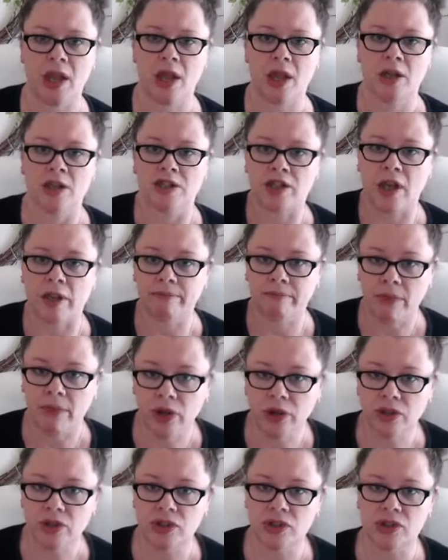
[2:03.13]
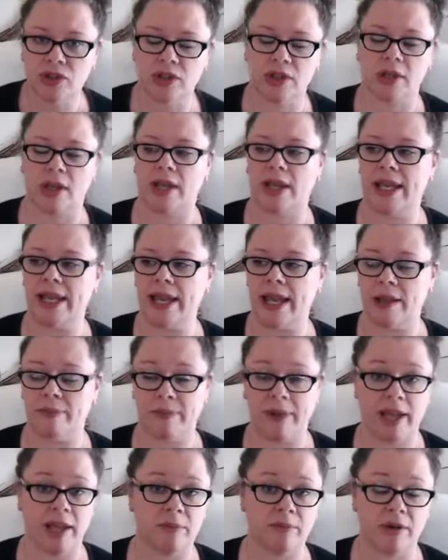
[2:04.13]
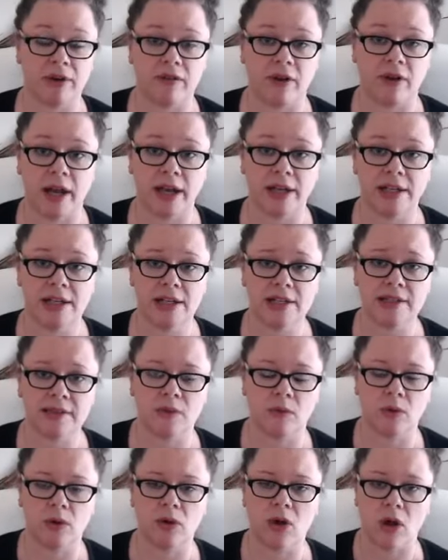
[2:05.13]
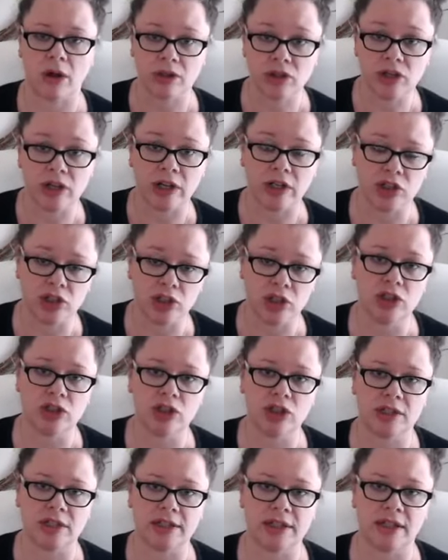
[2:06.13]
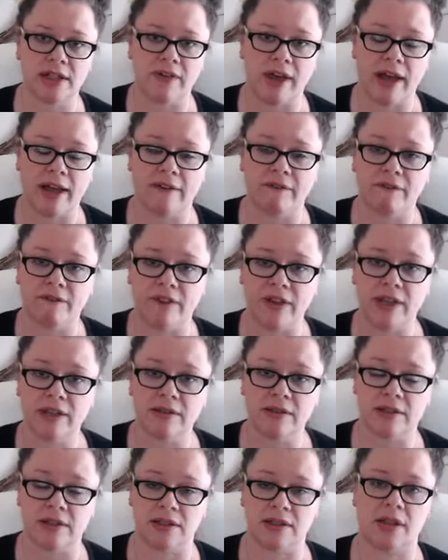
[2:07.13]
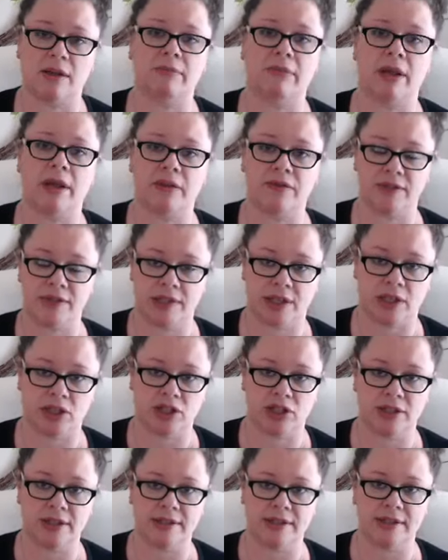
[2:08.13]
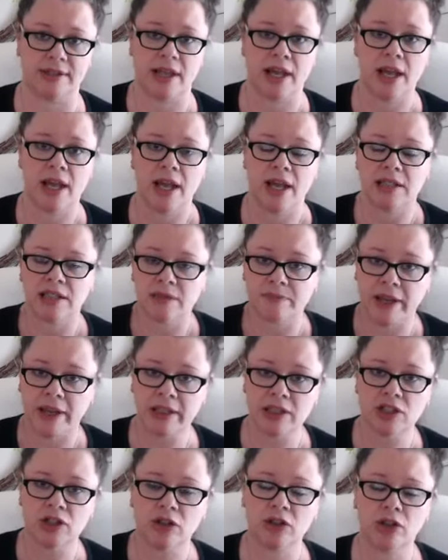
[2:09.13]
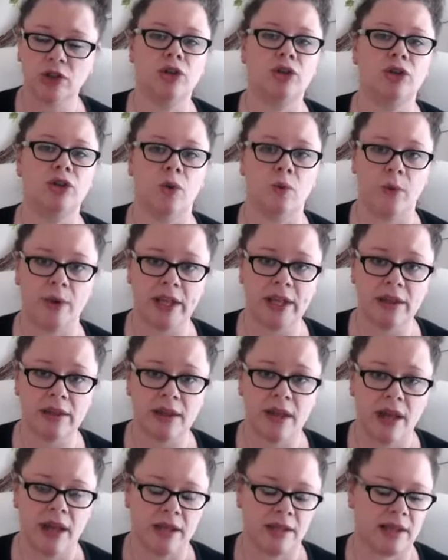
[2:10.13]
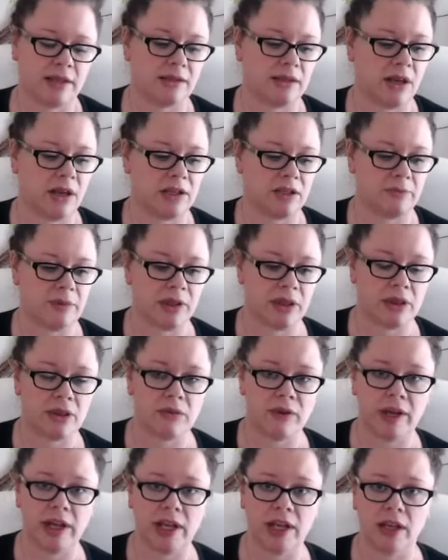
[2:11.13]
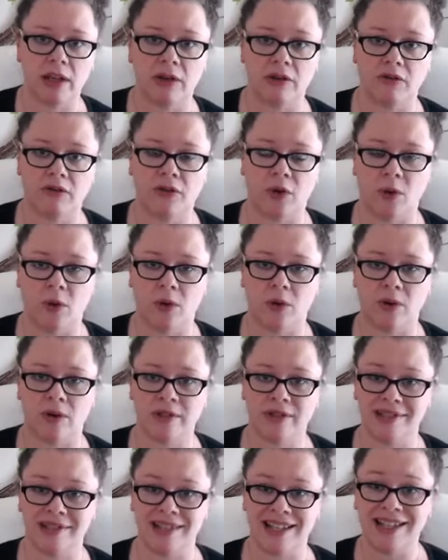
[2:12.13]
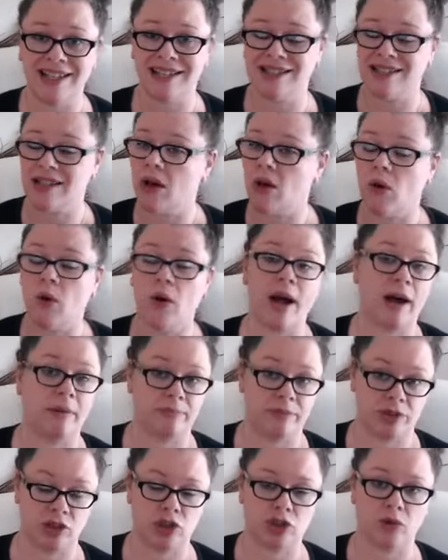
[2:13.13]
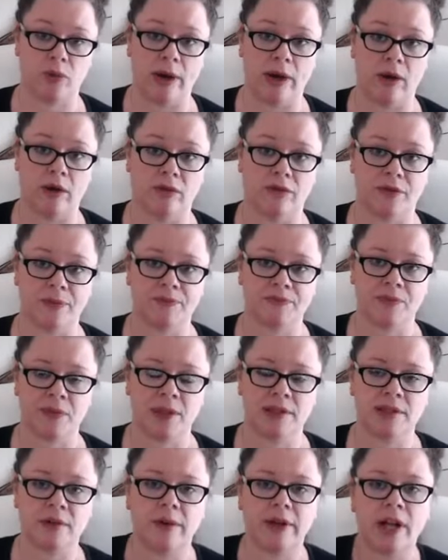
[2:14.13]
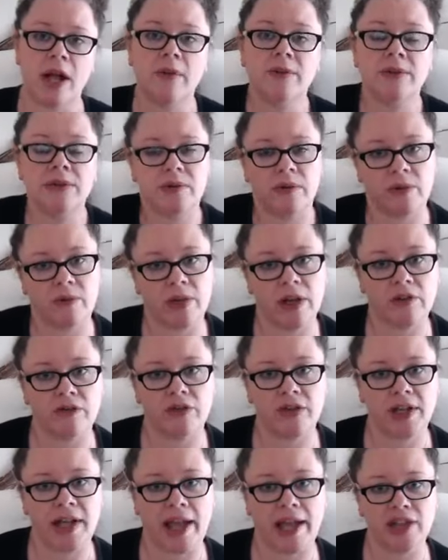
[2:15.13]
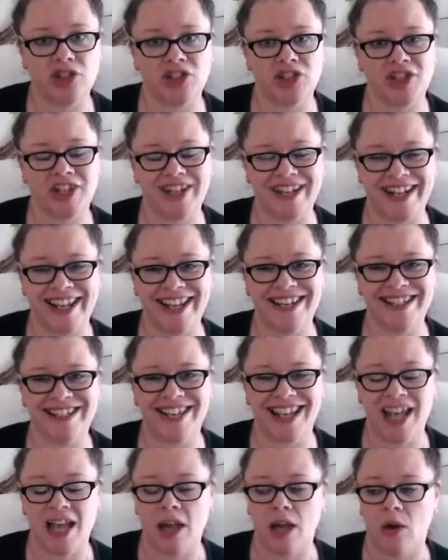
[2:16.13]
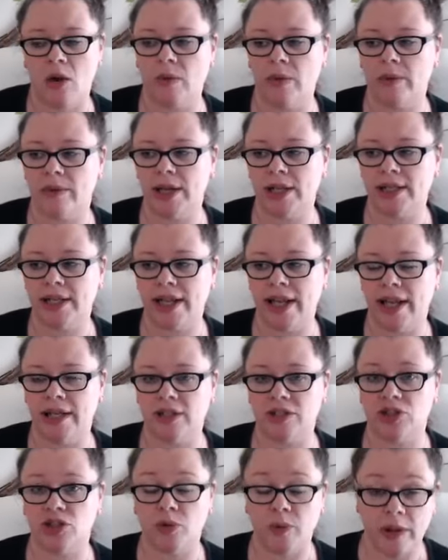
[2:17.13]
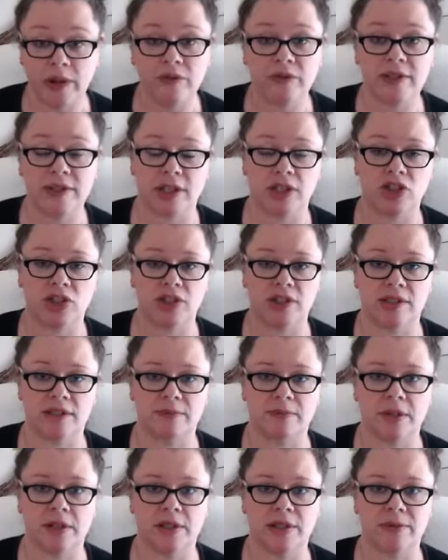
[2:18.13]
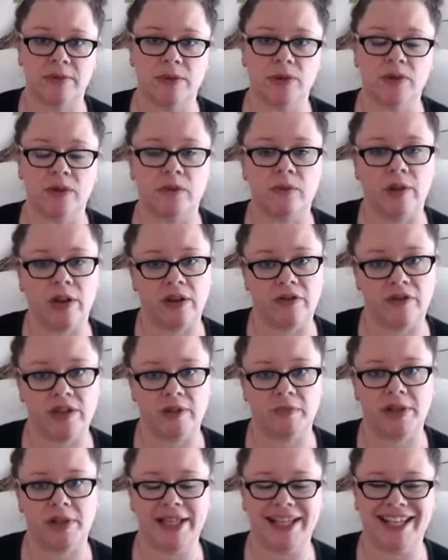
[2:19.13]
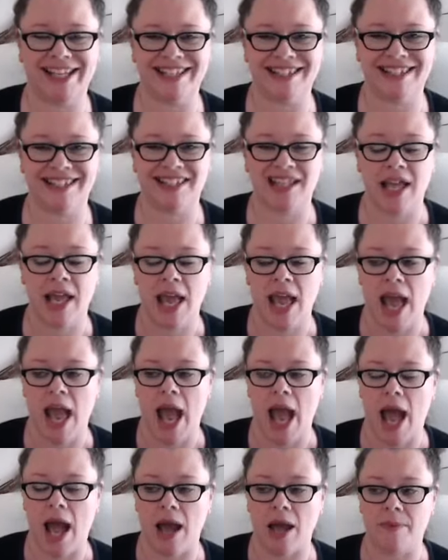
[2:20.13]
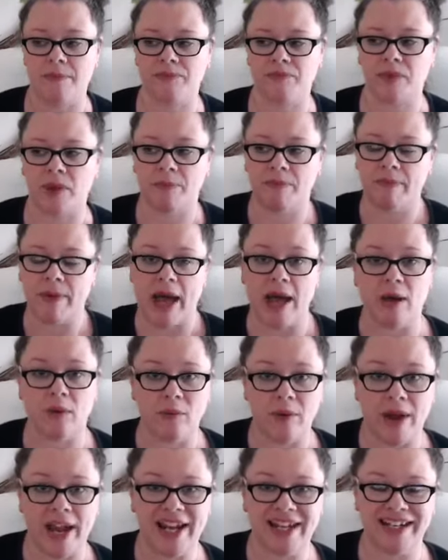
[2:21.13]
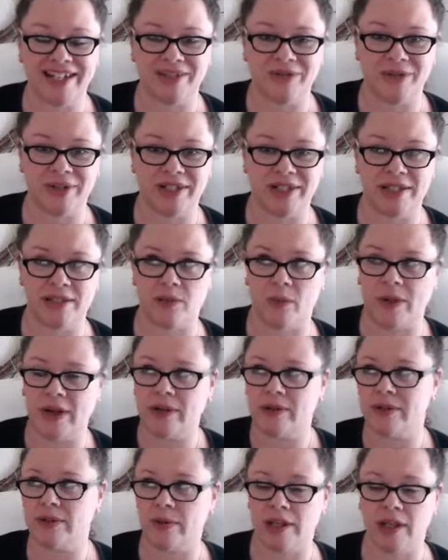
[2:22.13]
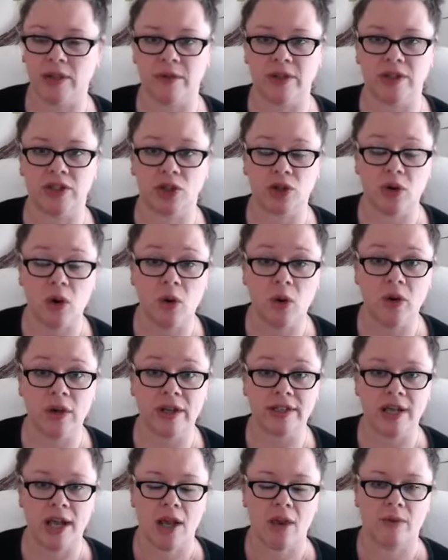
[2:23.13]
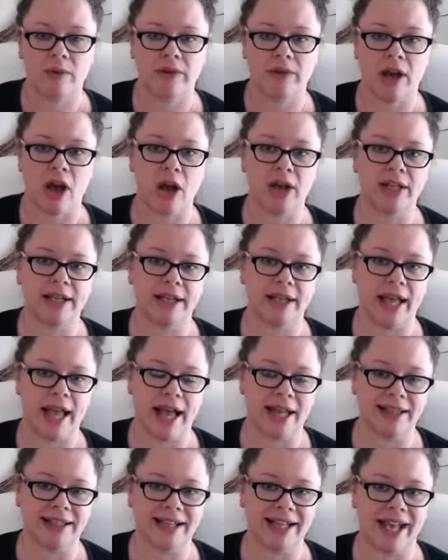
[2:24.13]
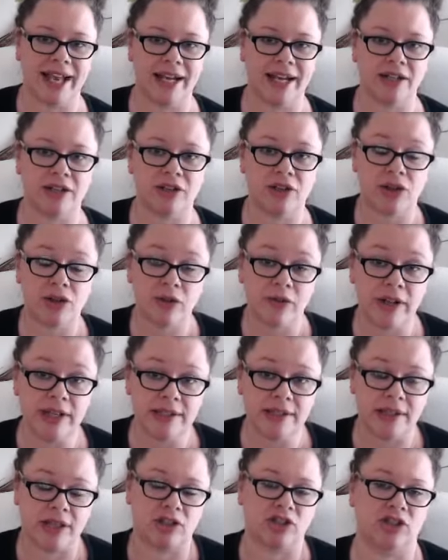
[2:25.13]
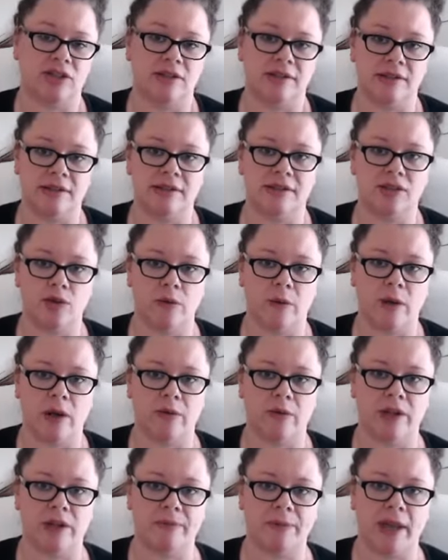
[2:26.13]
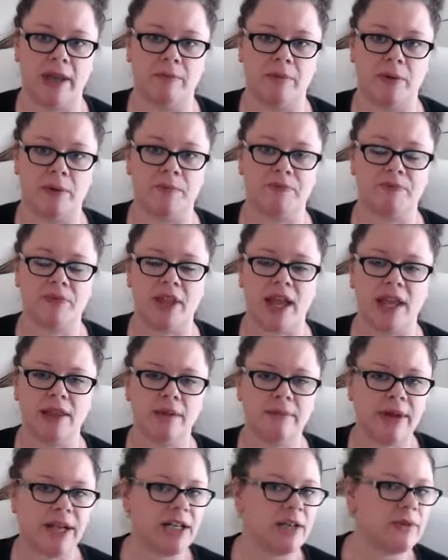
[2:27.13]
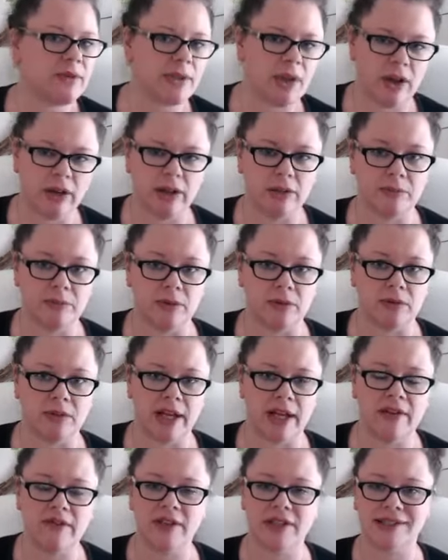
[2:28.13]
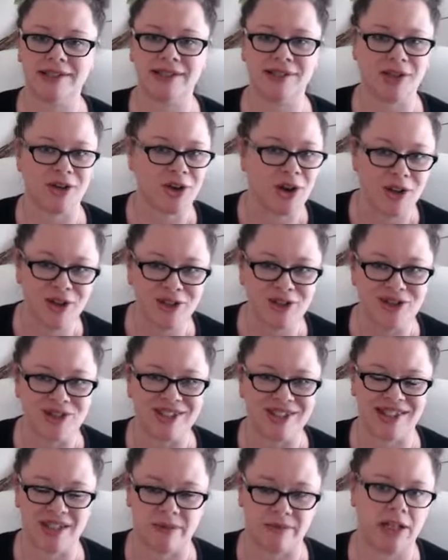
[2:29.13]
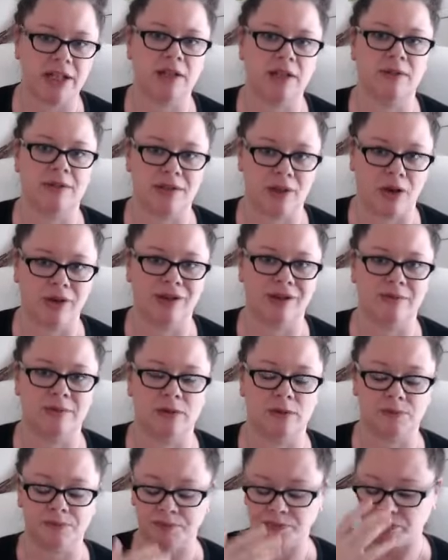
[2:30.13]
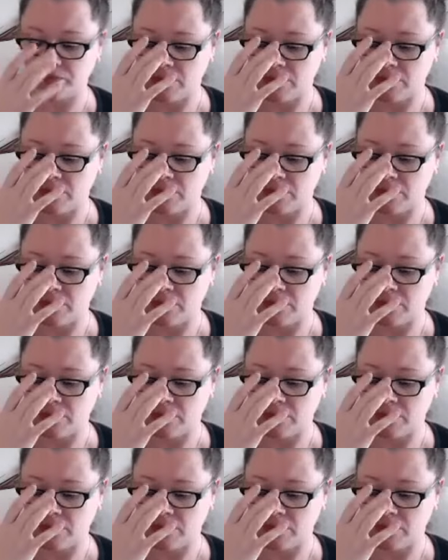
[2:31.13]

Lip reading: So most EAP providers will contract you to deliver a fixed number of sessions. Depending on who you're with, that's going to be 3, 4, 6, or up to 12. So when I was doing work for Acacia Connect, we were allocated 12 sessions because we were doing work for the police. But when I was working with Decord, we were only allocated 3 sessions to work with people. And the money was horrible. Even as a psychologist, the money was horrible.